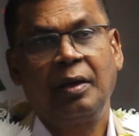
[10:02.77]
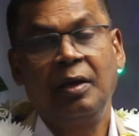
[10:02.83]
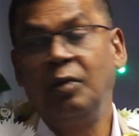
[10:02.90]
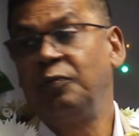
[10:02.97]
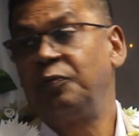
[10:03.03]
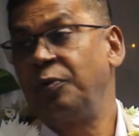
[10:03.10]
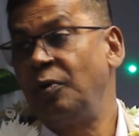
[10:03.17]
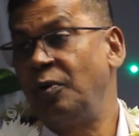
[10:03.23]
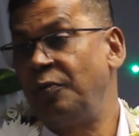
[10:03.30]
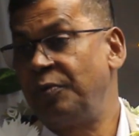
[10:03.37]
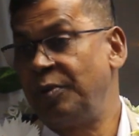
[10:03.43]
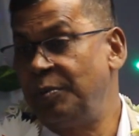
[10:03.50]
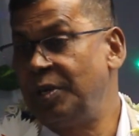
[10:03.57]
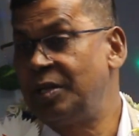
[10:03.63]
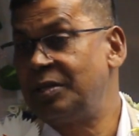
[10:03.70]
inflow of
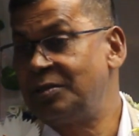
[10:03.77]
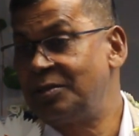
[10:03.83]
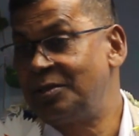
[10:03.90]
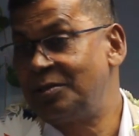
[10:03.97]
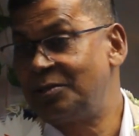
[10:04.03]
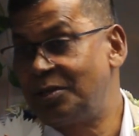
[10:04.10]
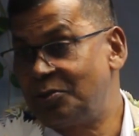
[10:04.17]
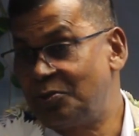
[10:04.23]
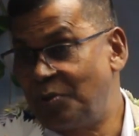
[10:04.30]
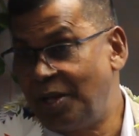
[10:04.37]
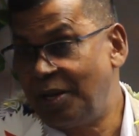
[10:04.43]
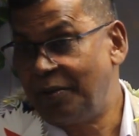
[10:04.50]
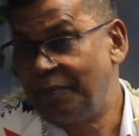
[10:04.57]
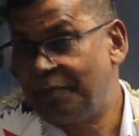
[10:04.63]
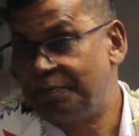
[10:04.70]
remittances as
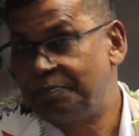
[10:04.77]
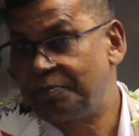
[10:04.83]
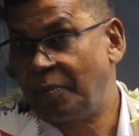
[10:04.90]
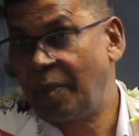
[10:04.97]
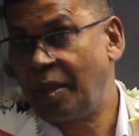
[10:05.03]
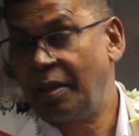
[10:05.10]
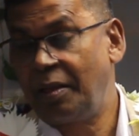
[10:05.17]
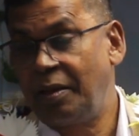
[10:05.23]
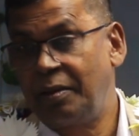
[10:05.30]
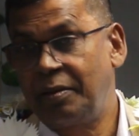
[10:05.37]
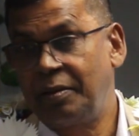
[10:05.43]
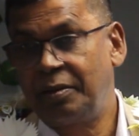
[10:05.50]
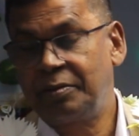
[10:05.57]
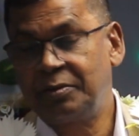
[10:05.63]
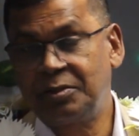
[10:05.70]
well,
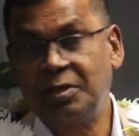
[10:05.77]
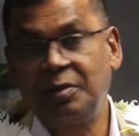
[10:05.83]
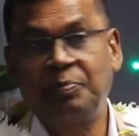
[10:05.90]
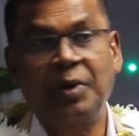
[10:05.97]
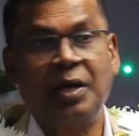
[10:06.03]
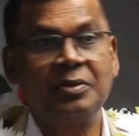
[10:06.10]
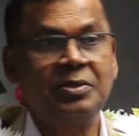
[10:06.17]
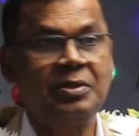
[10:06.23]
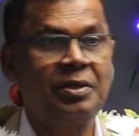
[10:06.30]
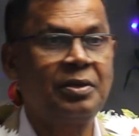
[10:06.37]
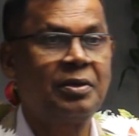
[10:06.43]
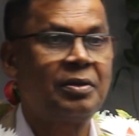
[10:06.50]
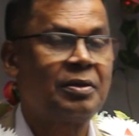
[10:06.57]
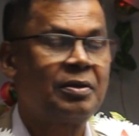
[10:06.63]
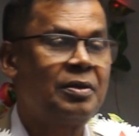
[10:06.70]

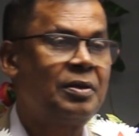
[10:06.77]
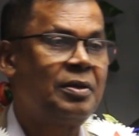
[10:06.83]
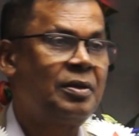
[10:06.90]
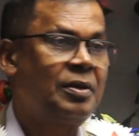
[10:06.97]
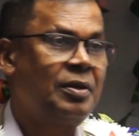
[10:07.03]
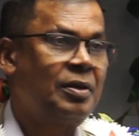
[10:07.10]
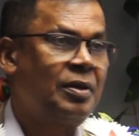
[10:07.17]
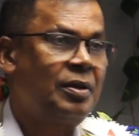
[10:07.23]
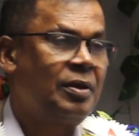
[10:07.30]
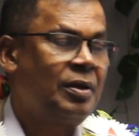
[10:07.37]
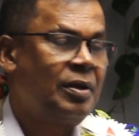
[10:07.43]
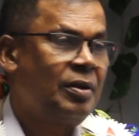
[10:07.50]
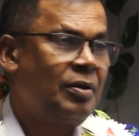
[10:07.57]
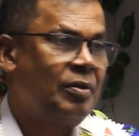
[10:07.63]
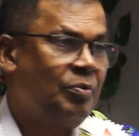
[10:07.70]
surpassing
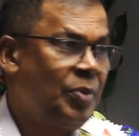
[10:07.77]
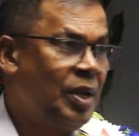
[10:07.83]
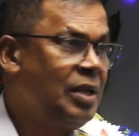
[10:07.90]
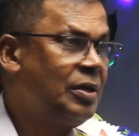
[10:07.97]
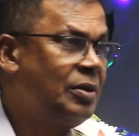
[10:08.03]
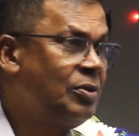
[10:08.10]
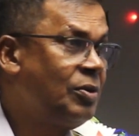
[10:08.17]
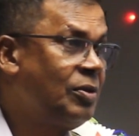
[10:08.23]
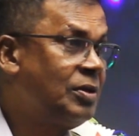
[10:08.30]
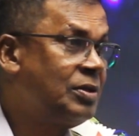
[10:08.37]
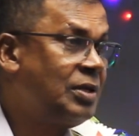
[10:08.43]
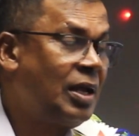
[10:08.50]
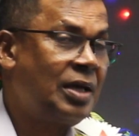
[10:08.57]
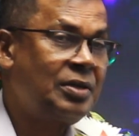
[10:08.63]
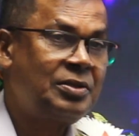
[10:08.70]
$1 billion
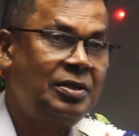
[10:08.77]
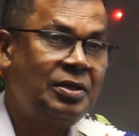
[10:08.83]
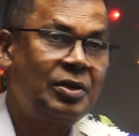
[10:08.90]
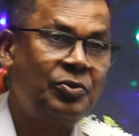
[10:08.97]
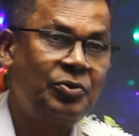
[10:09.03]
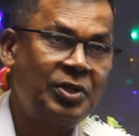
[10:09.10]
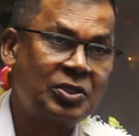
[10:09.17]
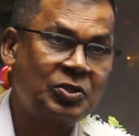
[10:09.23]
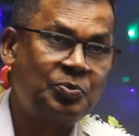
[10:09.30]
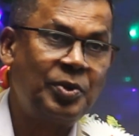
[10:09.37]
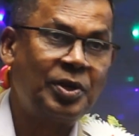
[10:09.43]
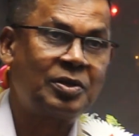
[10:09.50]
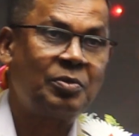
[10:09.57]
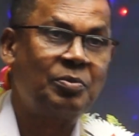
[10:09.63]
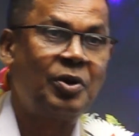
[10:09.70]
last year. We
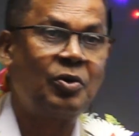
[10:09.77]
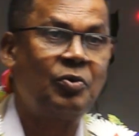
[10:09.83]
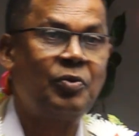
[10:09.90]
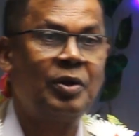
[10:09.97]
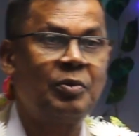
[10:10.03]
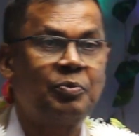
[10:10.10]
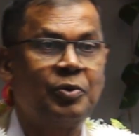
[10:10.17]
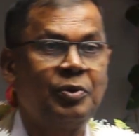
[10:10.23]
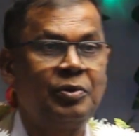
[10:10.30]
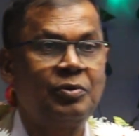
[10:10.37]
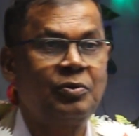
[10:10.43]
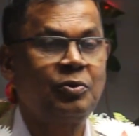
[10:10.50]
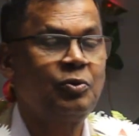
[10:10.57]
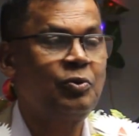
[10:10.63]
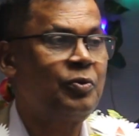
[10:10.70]
expect about 1.2,
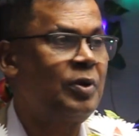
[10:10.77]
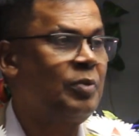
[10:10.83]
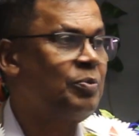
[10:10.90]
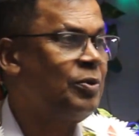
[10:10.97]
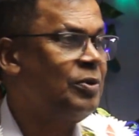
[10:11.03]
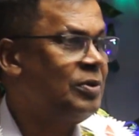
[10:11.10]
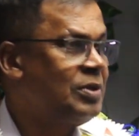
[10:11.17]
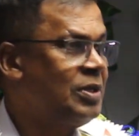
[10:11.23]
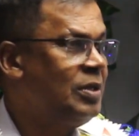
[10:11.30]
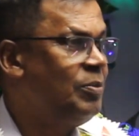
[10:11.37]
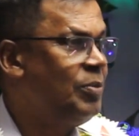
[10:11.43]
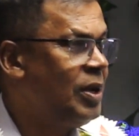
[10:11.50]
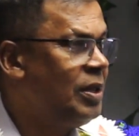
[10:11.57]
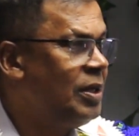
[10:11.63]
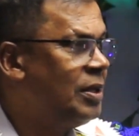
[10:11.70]
1.3
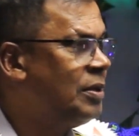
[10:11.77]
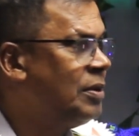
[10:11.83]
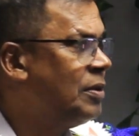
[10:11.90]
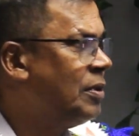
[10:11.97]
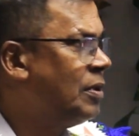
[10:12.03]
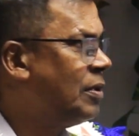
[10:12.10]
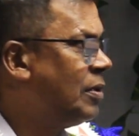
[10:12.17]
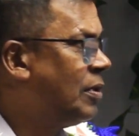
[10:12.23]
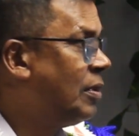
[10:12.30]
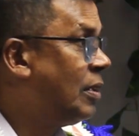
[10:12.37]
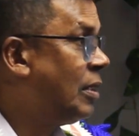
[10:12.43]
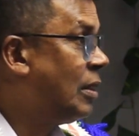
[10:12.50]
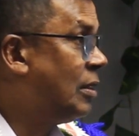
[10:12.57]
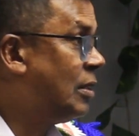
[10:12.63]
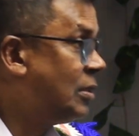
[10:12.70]
billion
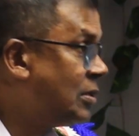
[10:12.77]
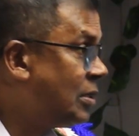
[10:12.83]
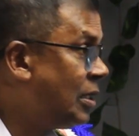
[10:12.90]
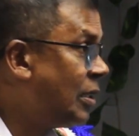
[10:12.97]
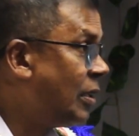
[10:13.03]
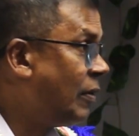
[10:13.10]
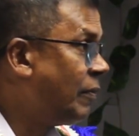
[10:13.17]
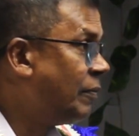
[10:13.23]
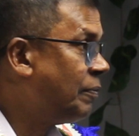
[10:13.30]
this year,